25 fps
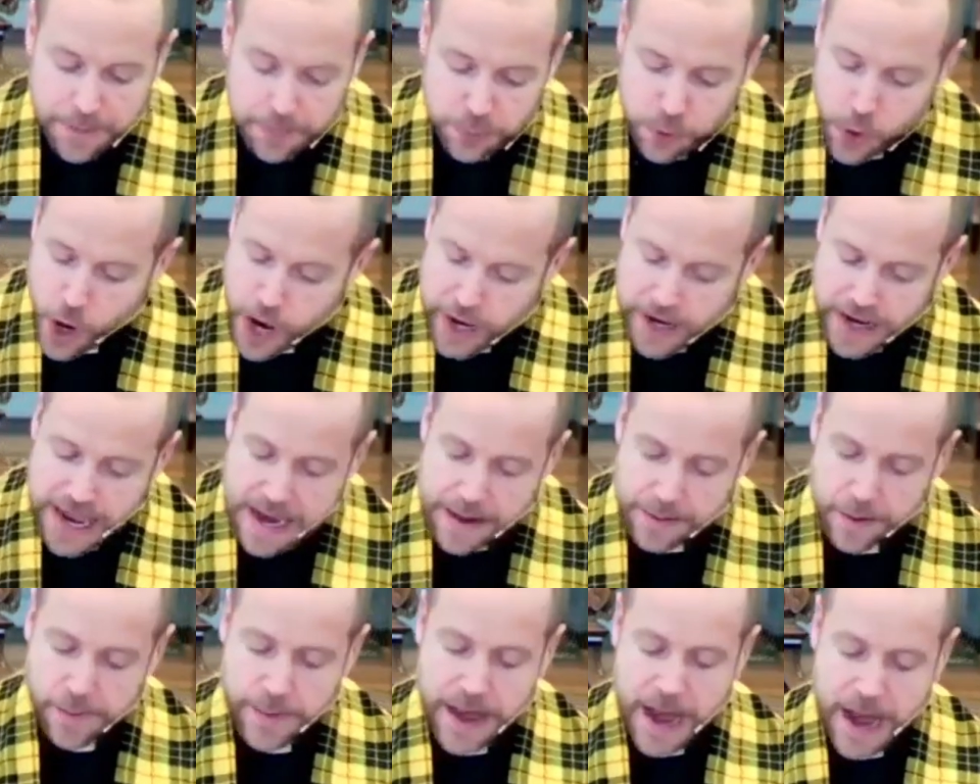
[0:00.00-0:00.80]
brought
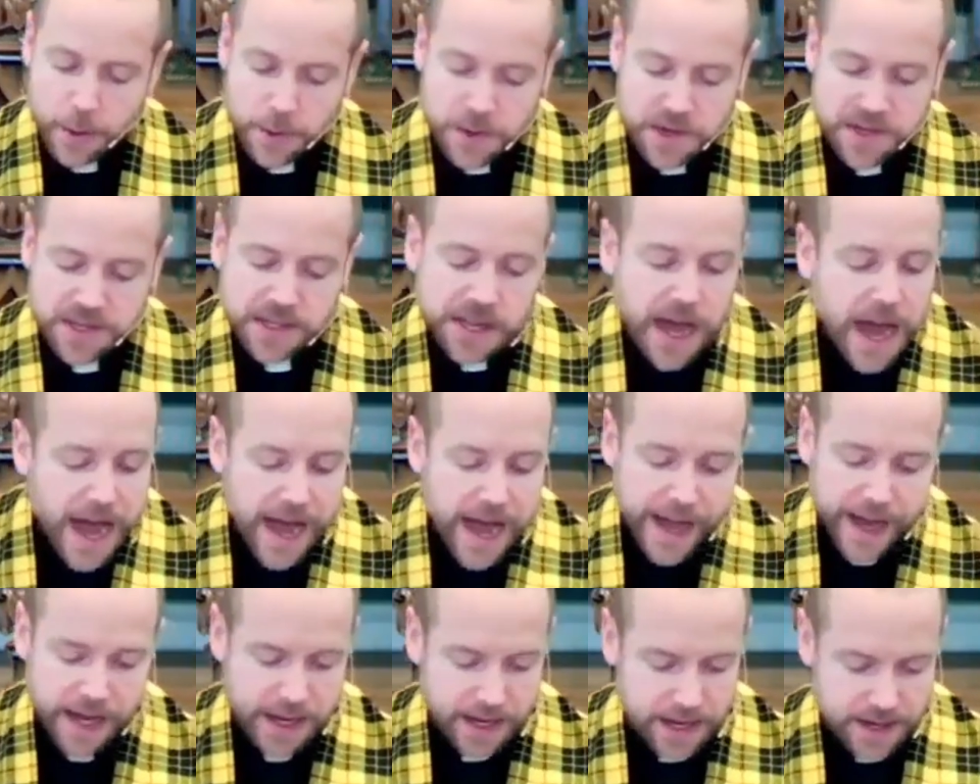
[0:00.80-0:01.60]
Abram
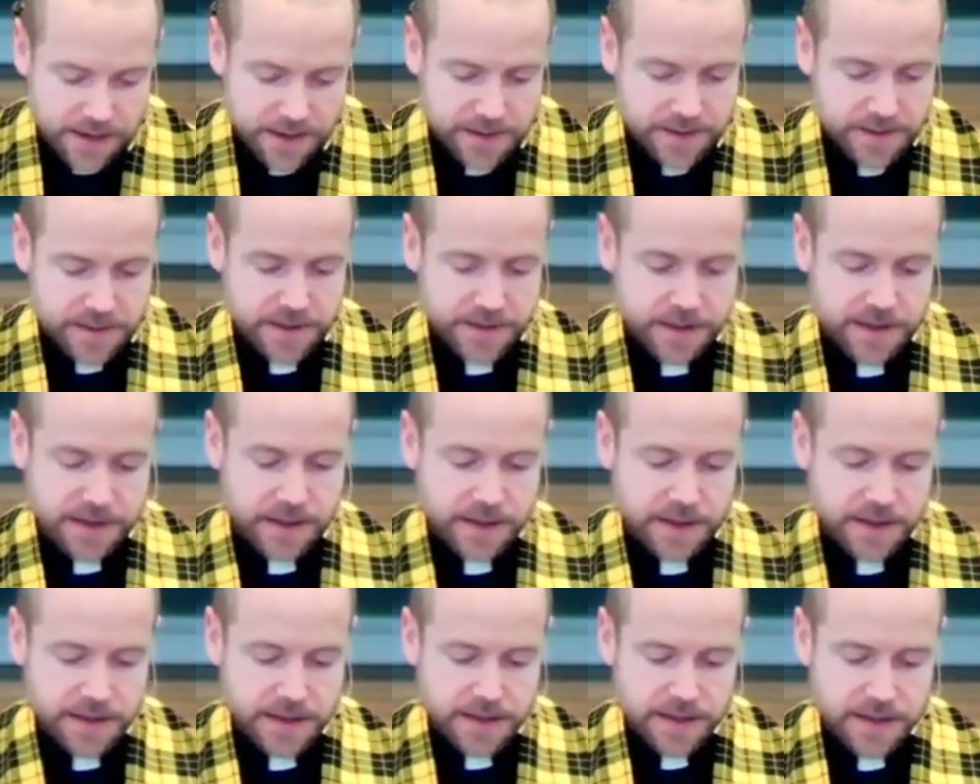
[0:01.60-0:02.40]
outside
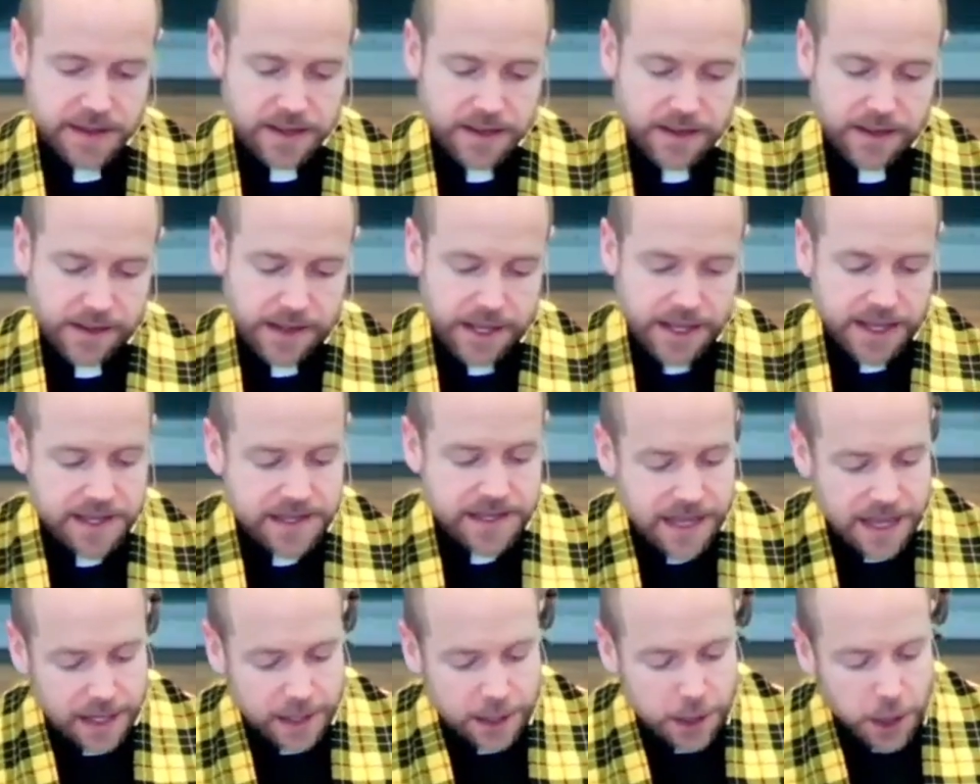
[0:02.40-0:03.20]
and
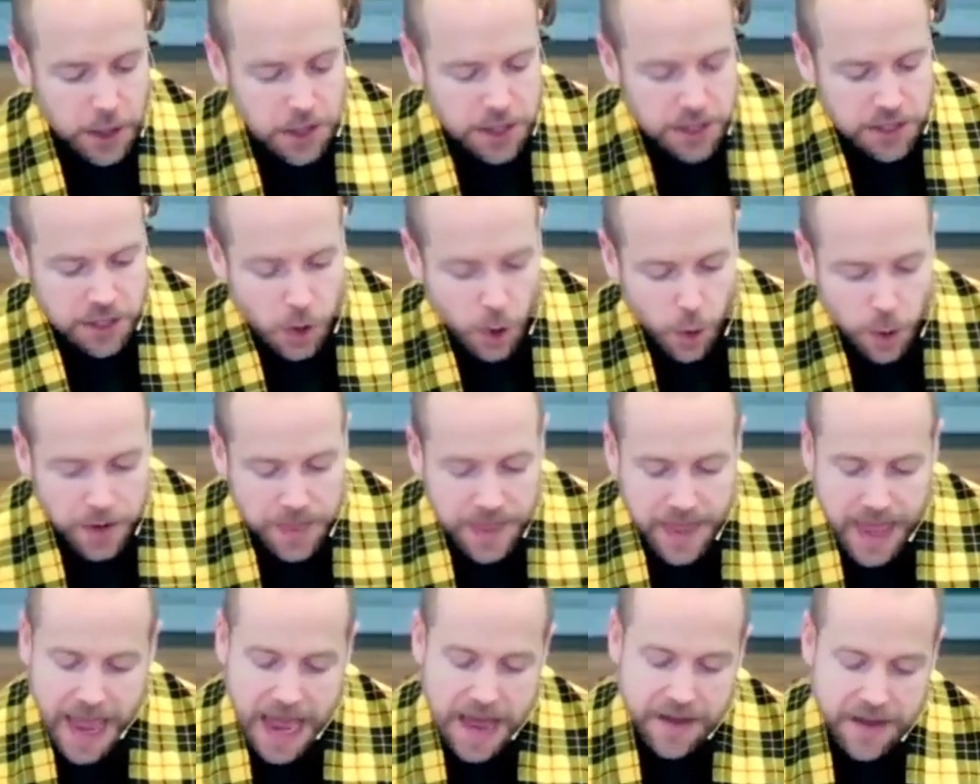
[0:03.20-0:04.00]
said, "Look toward
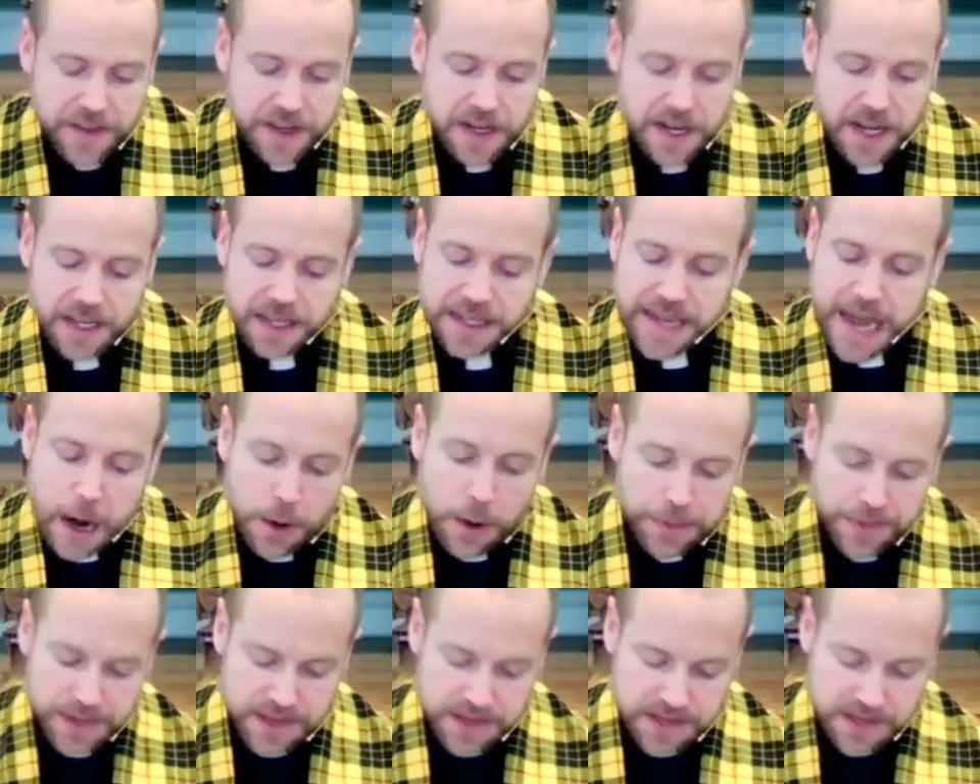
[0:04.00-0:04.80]
the heaven and
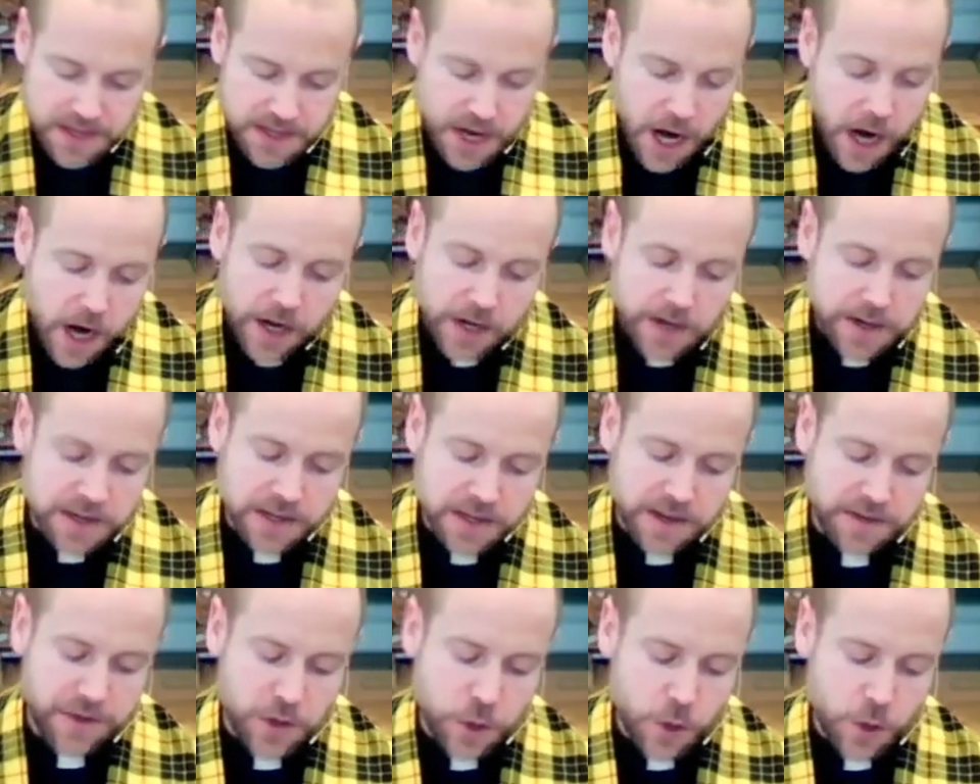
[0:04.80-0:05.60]
count the stars
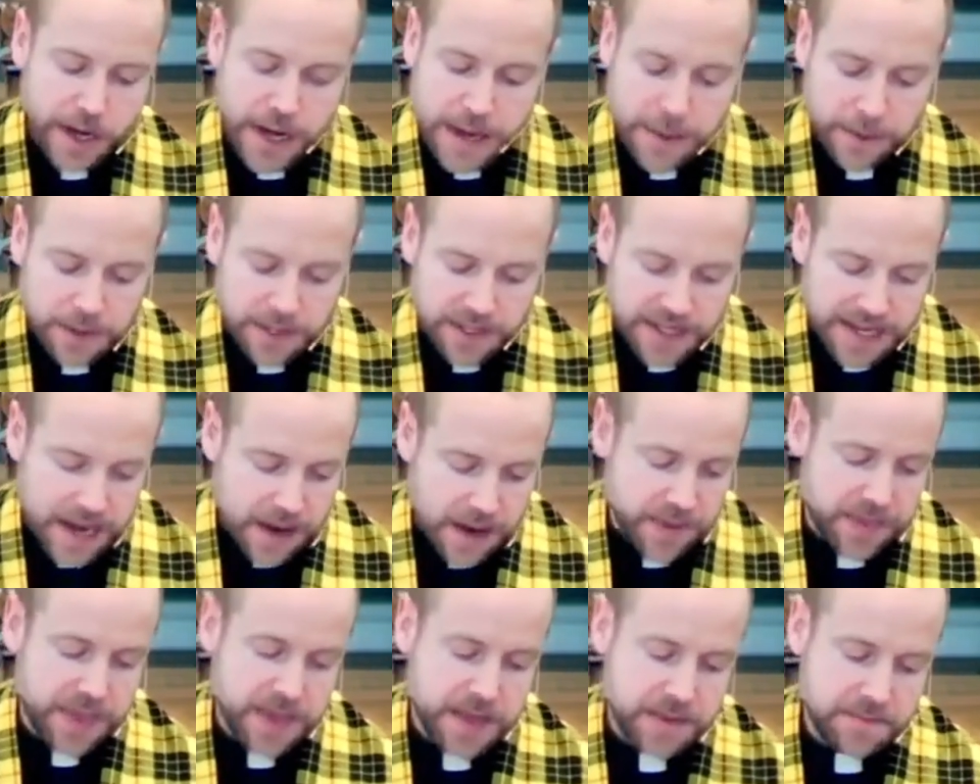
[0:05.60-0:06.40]
if you are able to
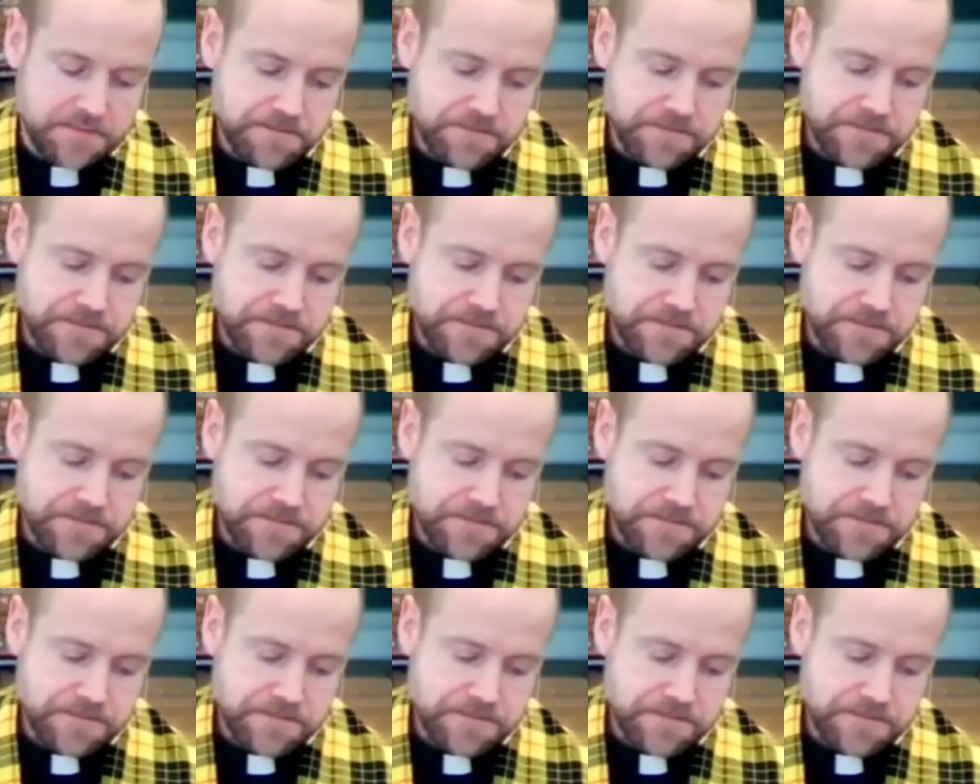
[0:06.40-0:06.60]
count them."